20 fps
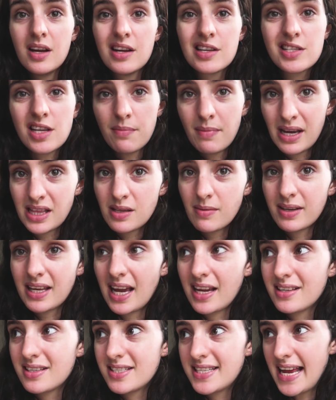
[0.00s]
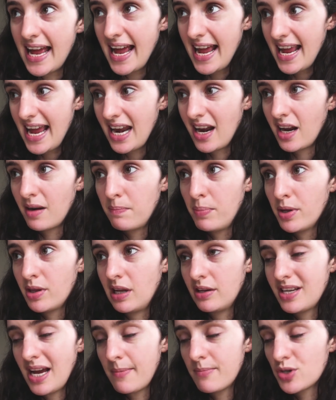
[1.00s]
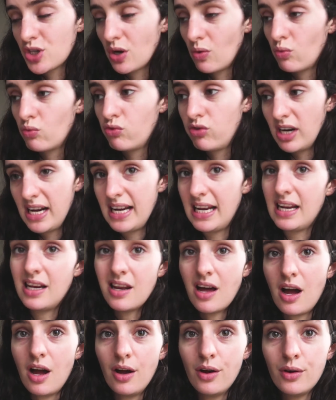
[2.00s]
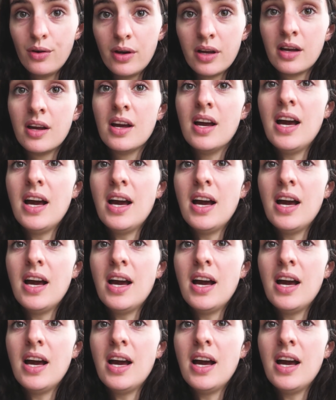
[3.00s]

So I made them again today, and I put the temperature really low,